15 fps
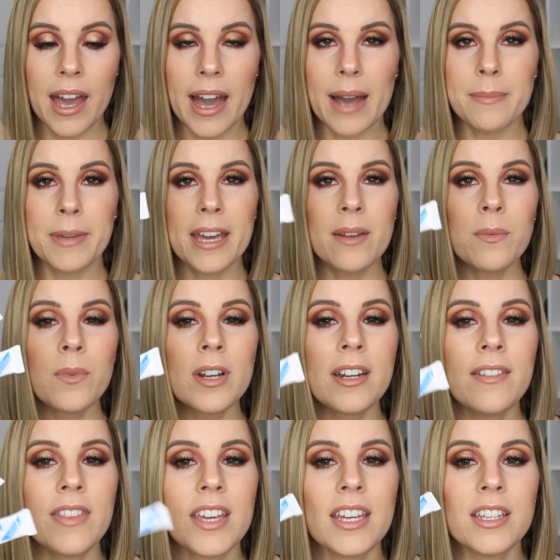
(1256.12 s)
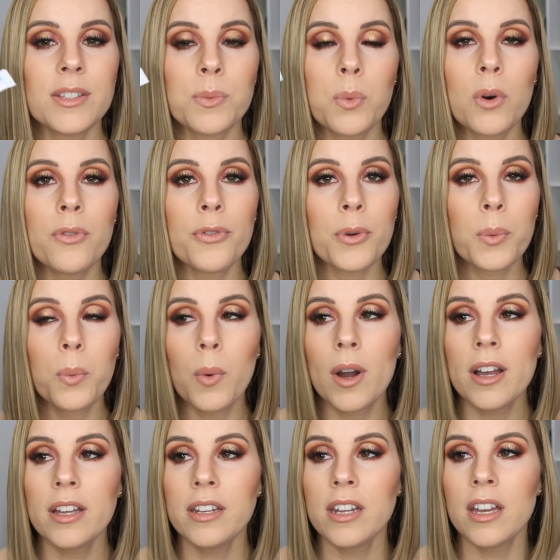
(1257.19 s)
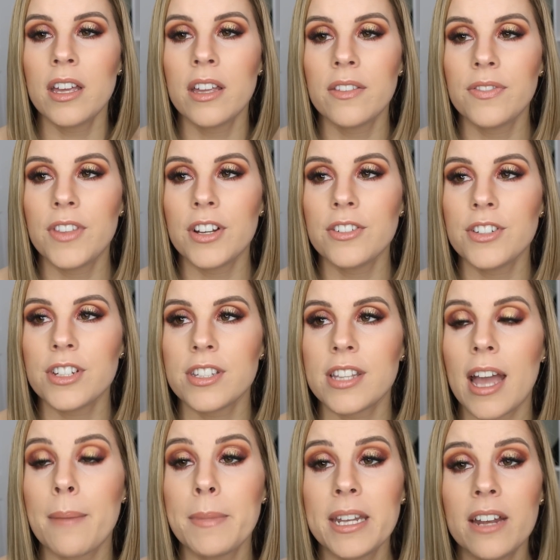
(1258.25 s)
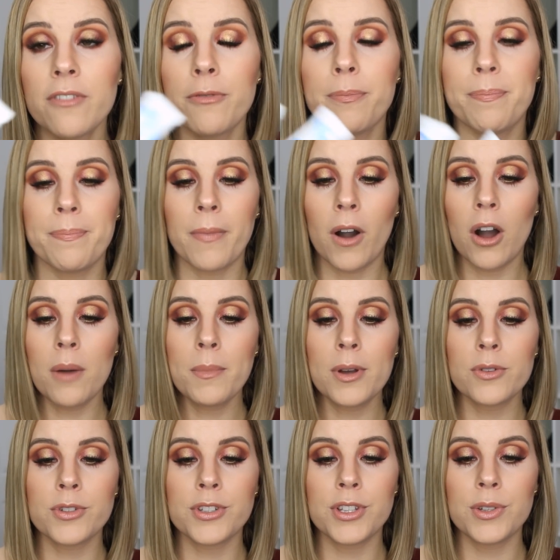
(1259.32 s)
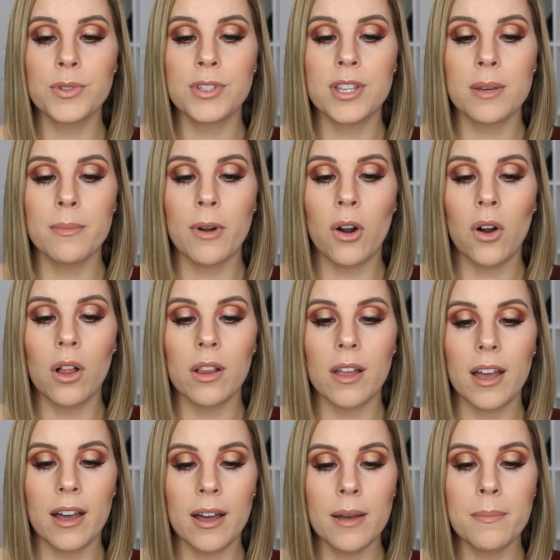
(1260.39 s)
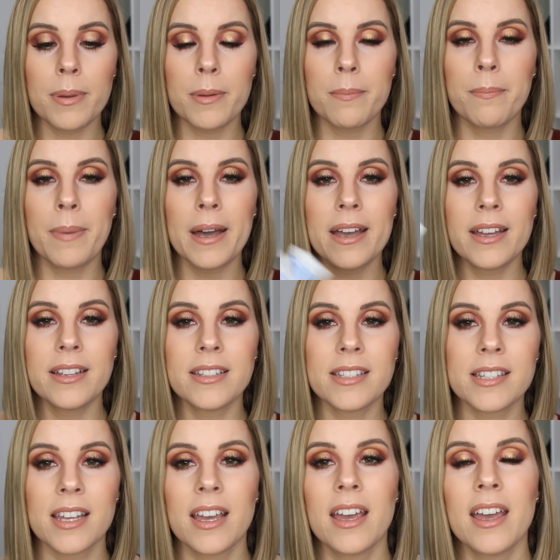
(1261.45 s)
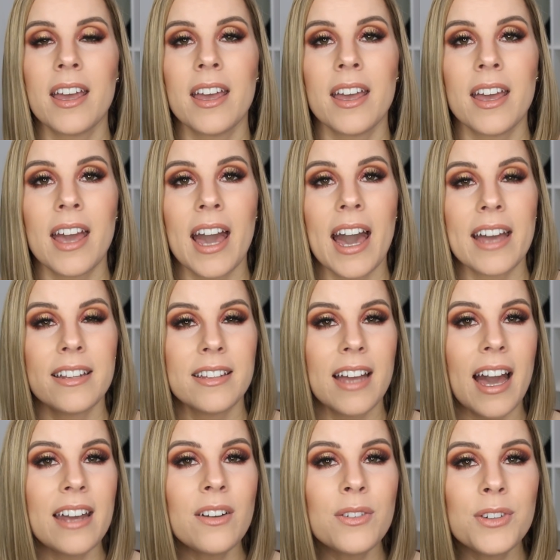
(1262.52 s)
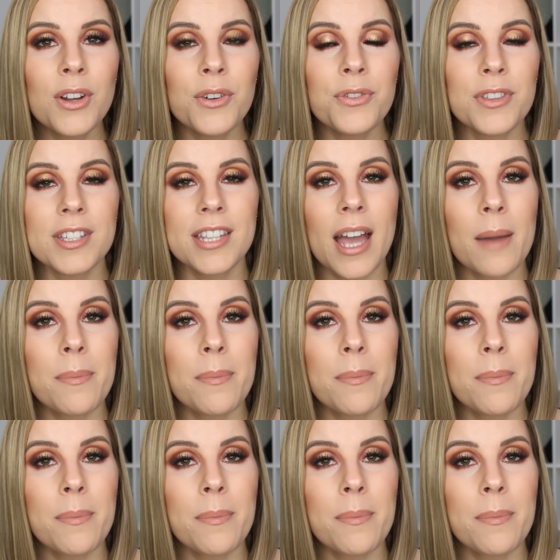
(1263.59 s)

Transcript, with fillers: I'm getting rid of these. Well, for one, they're just, I mean, I've almost used them all up, but I don't know if this